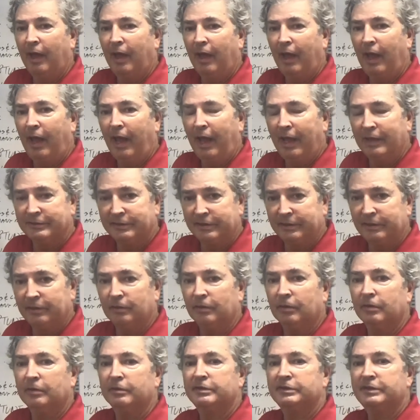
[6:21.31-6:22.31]
as the
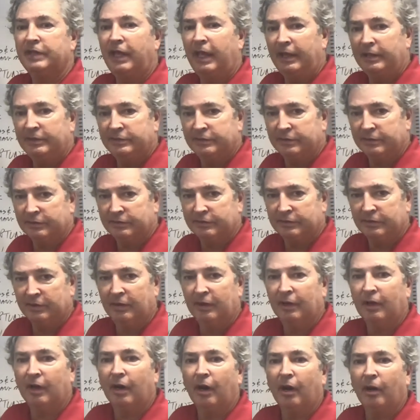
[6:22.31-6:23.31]
Earth takes us
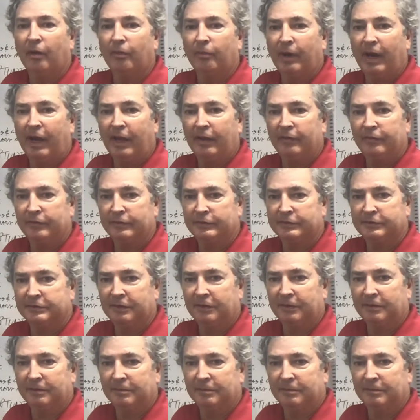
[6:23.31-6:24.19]
around the sun.